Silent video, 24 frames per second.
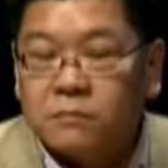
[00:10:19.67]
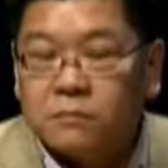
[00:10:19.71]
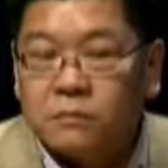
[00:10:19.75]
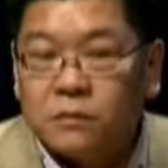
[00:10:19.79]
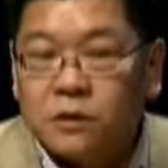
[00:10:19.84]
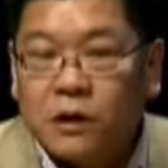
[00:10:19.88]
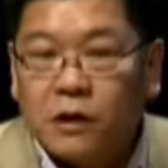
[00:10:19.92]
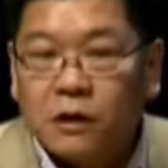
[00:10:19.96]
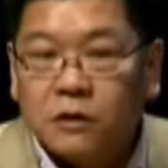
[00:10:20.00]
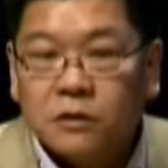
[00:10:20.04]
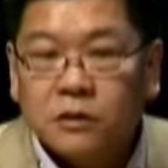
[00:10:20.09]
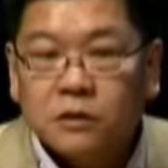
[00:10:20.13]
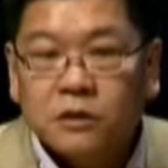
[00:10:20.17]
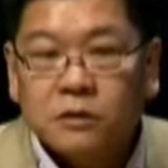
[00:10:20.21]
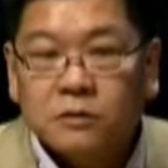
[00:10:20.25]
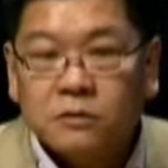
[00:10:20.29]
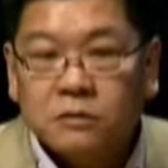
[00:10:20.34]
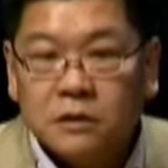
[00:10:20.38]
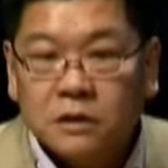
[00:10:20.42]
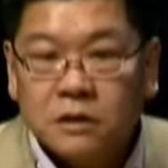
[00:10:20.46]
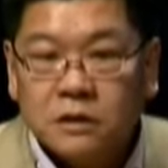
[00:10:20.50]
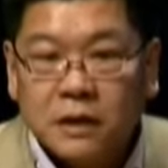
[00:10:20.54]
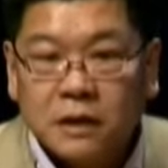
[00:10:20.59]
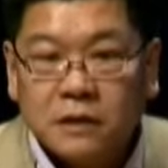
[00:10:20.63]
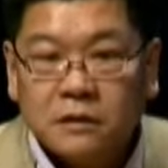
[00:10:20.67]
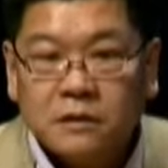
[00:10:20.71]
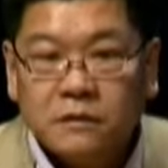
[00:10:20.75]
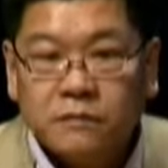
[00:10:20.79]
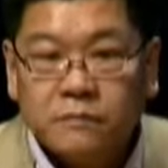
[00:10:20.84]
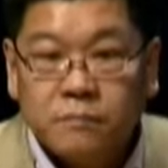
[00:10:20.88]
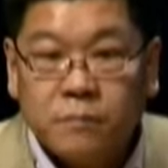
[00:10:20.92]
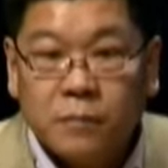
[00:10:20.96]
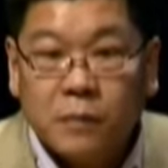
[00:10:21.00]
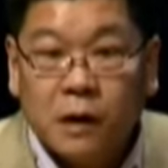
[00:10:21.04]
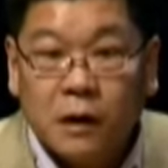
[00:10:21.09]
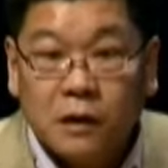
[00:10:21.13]
logical
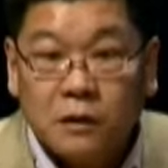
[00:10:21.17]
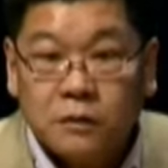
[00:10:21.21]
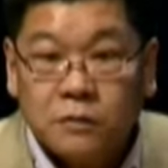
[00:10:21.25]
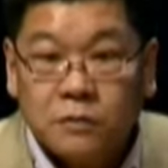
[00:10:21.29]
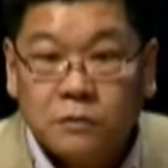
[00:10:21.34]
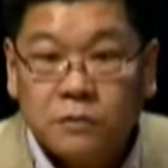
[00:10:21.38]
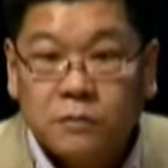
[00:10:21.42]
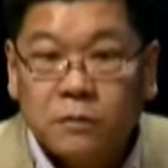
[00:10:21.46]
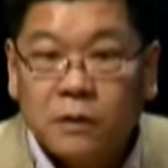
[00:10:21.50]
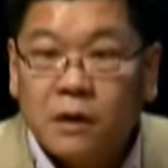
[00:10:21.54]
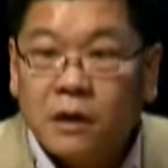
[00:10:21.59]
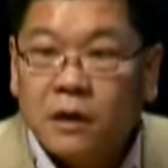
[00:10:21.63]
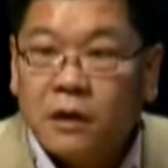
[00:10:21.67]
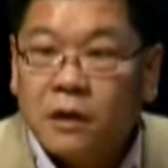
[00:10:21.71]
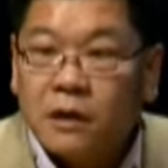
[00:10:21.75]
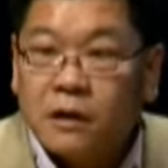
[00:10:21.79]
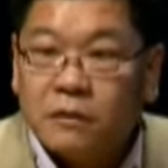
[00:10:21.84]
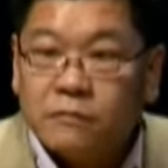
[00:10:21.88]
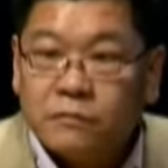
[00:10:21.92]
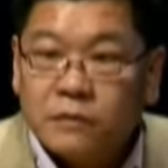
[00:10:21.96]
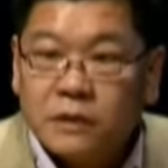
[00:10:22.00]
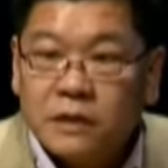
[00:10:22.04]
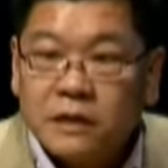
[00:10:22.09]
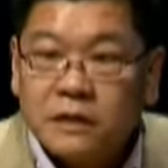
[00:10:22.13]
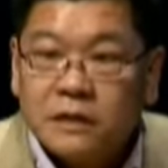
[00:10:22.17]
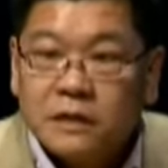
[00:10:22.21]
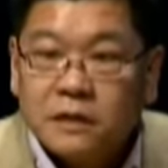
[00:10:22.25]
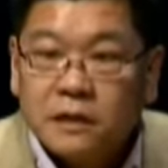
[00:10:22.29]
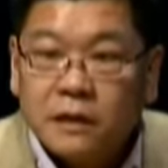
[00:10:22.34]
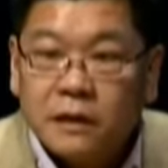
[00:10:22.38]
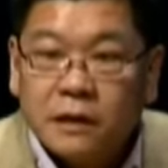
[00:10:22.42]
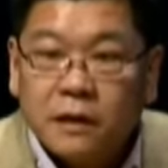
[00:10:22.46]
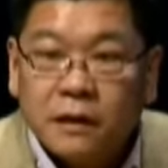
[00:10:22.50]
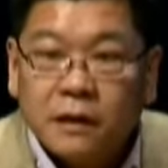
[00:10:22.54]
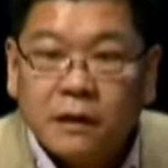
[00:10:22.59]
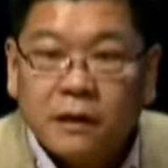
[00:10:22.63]
deductive model of
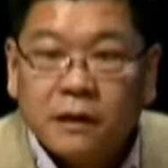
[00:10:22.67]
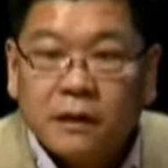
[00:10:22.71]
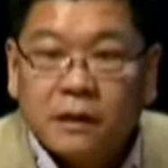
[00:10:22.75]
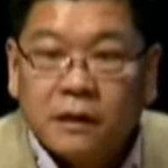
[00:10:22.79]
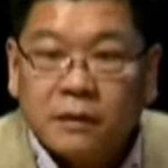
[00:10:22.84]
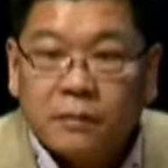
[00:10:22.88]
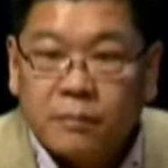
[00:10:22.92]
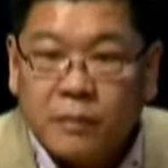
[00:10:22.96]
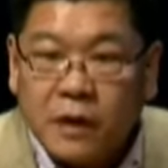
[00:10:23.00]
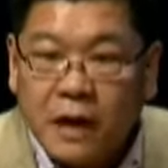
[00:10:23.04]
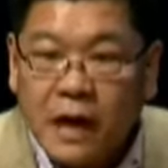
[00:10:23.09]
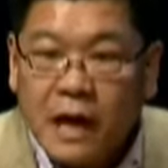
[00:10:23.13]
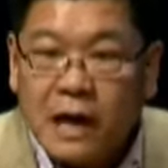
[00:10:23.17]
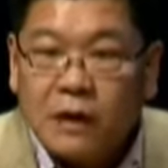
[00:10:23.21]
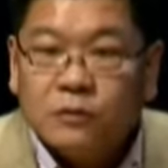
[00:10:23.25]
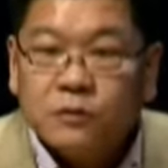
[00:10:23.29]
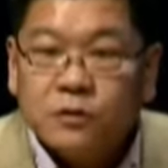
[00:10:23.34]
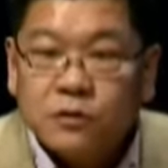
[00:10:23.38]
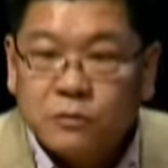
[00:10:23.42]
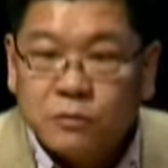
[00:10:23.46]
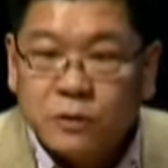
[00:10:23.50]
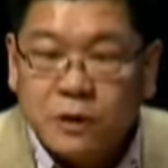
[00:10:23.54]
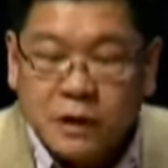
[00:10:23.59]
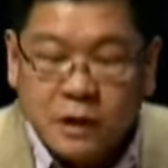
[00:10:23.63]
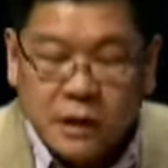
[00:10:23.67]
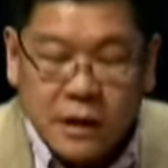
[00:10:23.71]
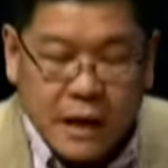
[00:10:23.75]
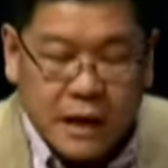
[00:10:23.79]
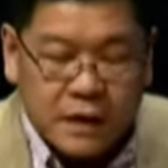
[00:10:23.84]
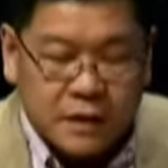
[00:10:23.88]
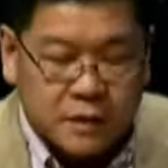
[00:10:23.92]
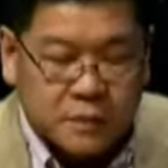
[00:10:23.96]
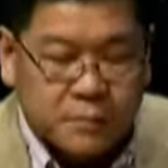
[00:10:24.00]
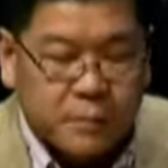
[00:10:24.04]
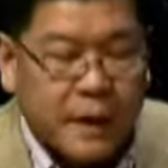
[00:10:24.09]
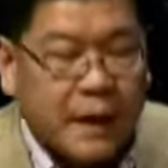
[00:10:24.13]
reasoning, but how do we
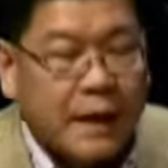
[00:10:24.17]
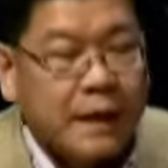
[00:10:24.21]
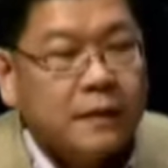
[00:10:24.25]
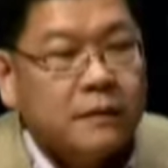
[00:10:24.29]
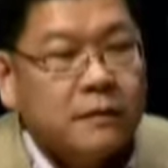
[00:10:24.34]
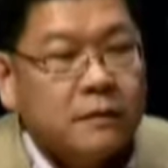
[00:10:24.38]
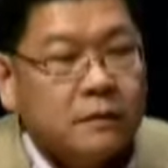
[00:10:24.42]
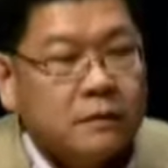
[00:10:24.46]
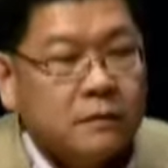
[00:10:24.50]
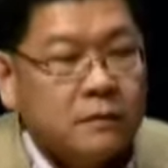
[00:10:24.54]
expand